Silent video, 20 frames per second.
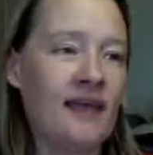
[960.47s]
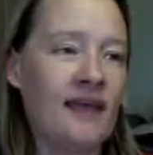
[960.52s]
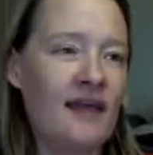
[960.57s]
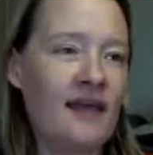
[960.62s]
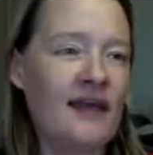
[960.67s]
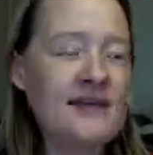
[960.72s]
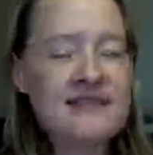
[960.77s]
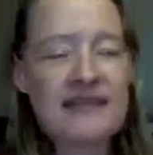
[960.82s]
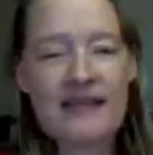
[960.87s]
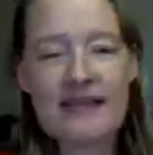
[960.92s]

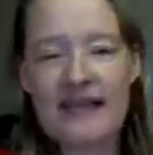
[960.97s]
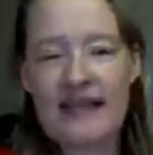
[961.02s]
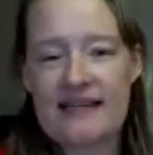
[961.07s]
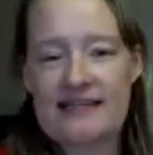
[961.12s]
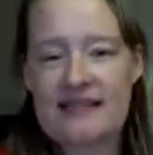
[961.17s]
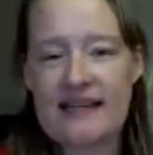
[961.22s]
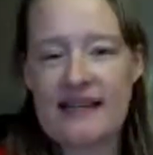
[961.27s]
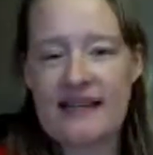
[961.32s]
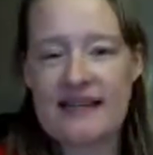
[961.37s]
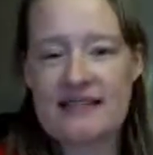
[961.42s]
it's like an
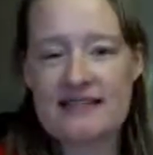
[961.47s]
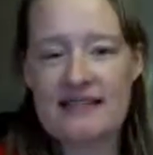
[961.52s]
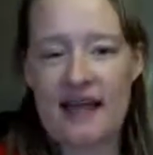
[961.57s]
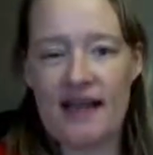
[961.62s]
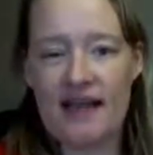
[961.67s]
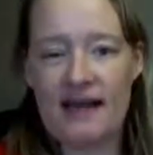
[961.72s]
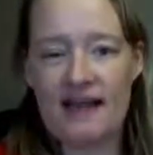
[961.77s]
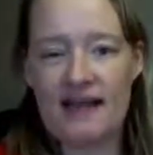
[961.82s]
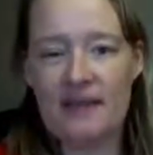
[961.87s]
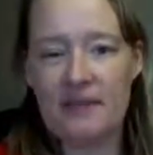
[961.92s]

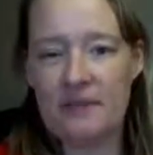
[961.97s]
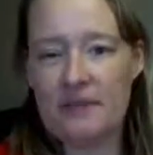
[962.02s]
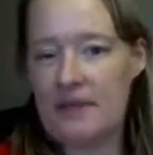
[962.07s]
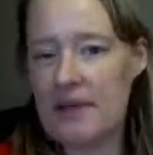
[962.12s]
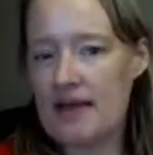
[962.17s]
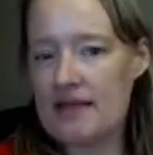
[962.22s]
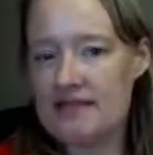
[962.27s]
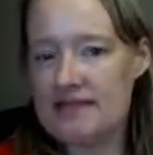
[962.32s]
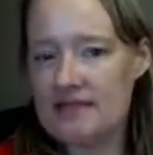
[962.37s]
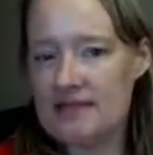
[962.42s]
anti-anxiety
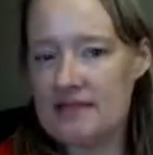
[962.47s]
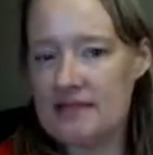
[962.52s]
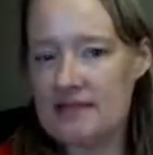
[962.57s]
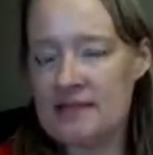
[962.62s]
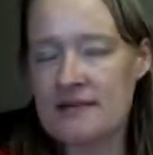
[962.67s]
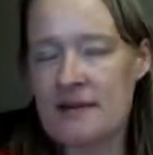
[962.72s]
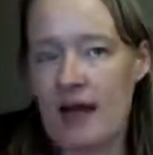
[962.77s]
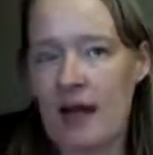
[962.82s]
medicine.